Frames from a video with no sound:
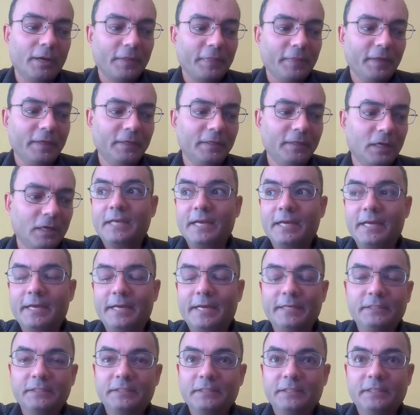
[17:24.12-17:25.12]
So I think,
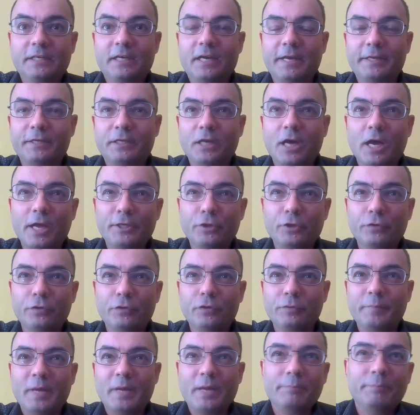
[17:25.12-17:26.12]
yeah, I, I don't
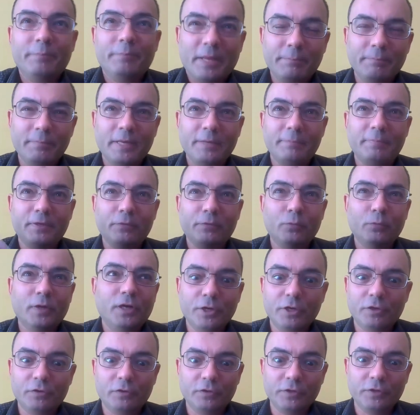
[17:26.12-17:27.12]
know, but maybe
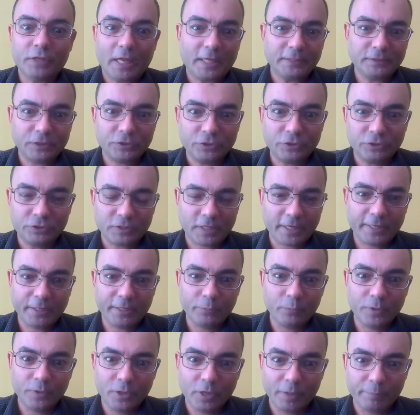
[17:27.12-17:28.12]
we're, as a
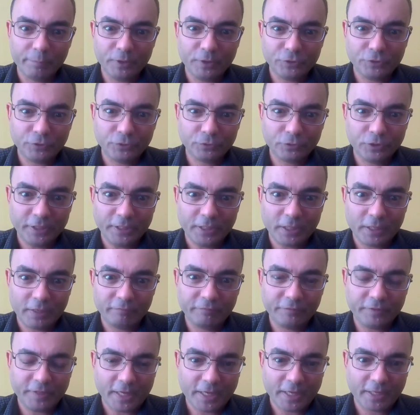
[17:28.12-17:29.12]
society, we're not mature
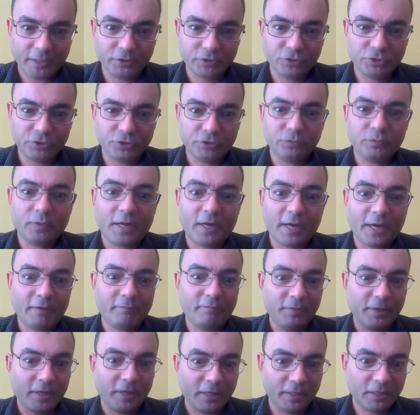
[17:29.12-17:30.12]
enough to
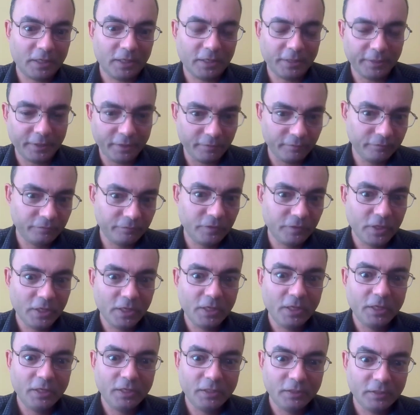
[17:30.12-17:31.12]
have that kind of
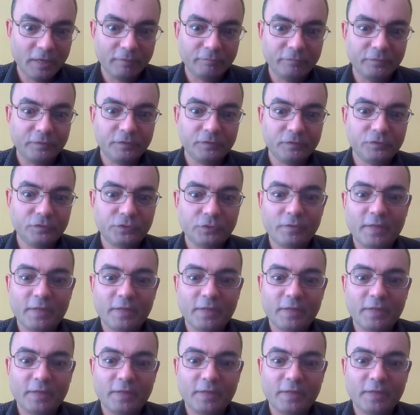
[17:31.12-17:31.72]
level.